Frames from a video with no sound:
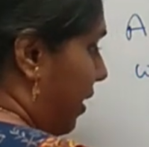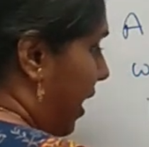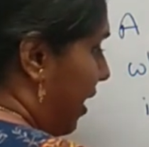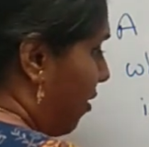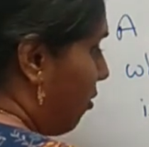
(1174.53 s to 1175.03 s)

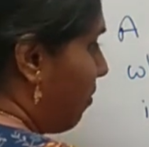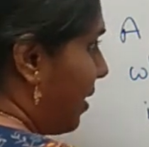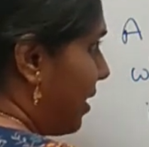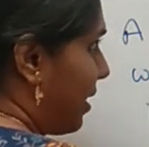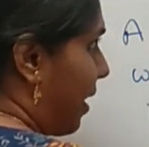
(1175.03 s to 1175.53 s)
Thereto
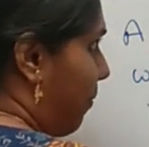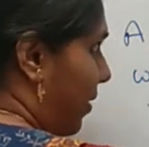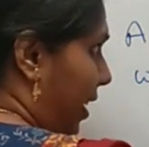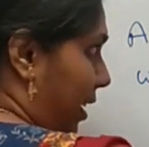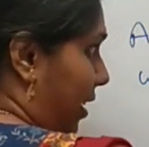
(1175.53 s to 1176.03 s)
means
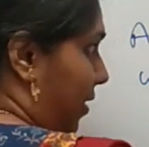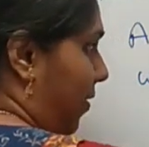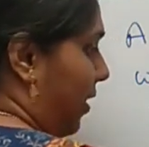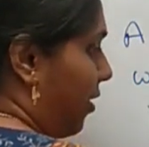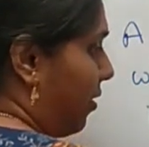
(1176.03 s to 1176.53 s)
something,
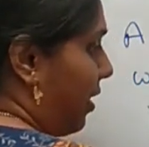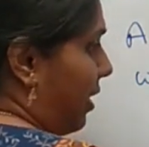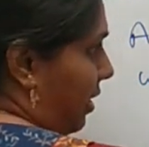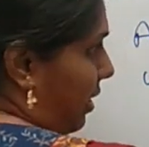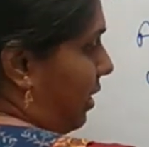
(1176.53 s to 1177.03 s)
refer to
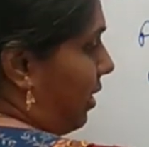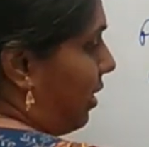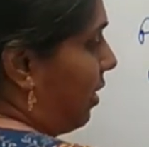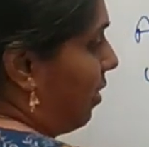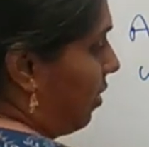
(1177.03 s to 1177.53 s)
this.
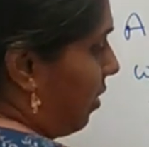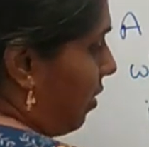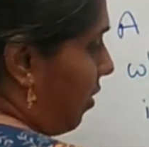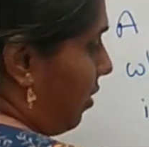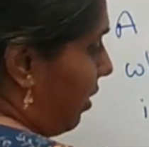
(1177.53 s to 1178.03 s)

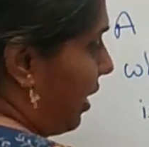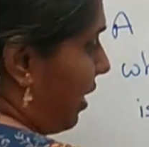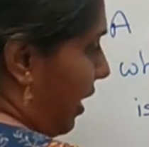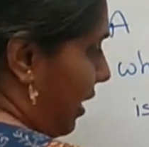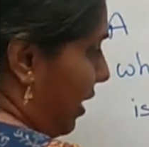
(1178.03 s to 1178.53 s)
Or you can
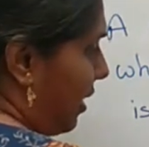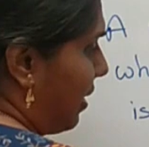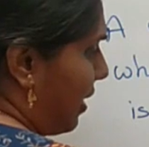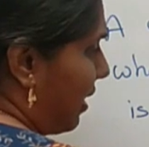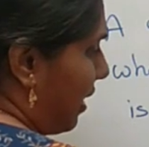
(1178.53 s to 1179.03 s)
write it
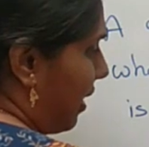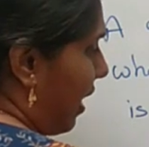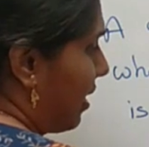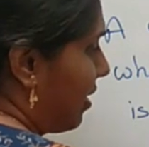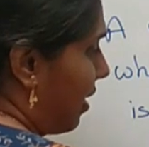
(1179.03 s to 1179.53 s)

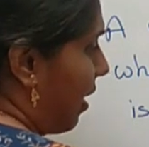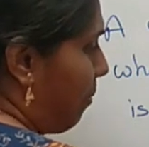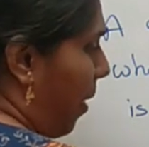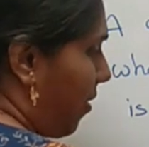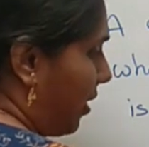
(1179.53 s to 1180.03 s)
as
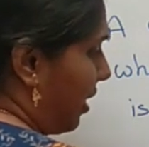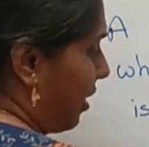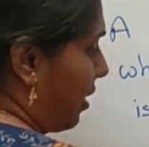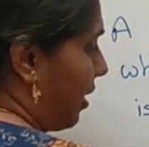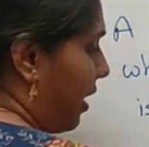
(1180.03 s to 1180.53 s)
about
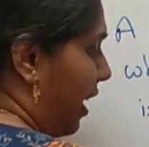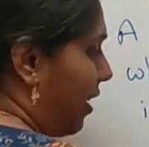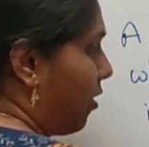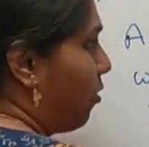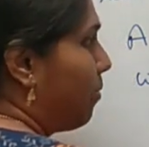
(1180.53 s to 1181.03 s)
it.
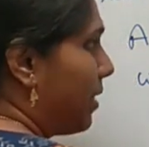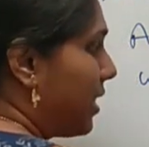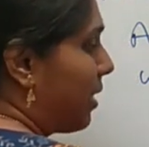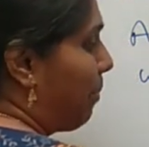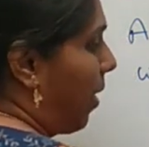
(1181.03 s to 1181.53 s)
Thereto
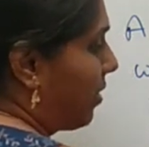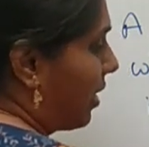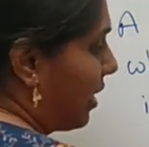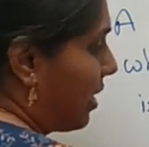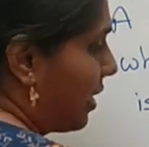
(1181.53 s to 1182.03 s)
means about
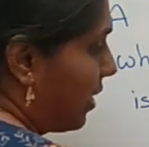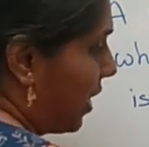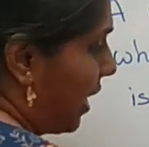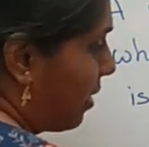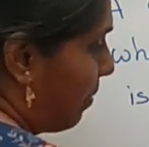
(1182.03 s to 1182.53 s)
it. This is
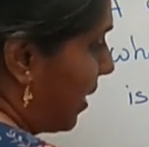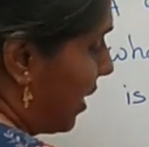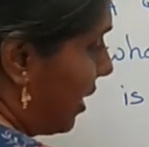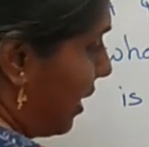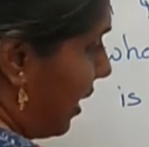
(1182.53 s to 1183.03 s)

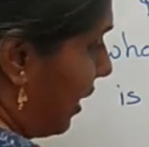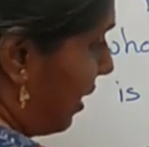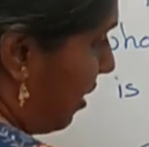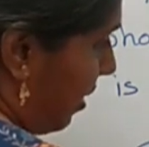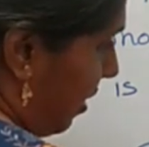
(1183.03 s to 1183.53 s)
Shakespeare in
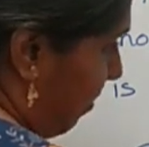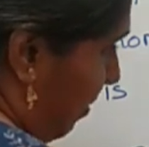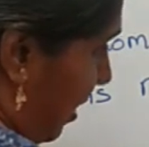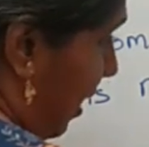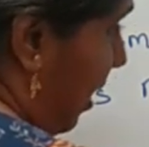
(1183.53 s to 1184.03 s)
English terms.